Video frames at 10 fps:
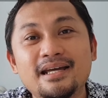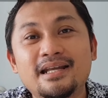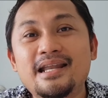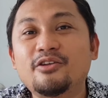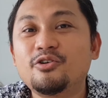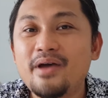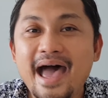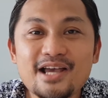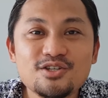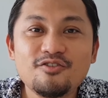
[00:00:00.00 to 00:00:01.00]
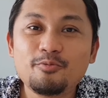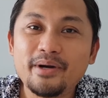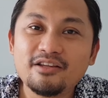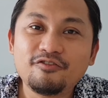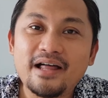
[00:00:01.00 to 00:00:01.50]
Now, the reaction of
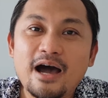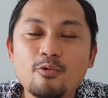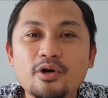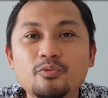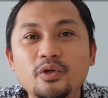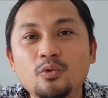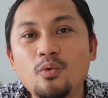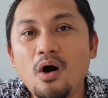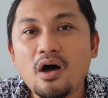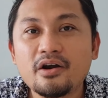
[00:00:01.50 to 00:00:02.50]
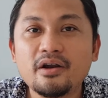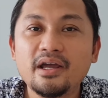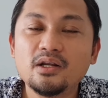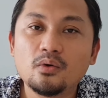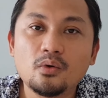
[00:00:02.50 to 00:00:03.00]
bread flour with water
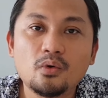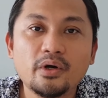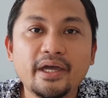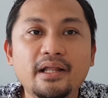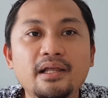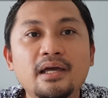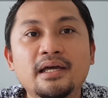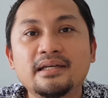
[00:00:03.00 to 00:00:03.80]
and oil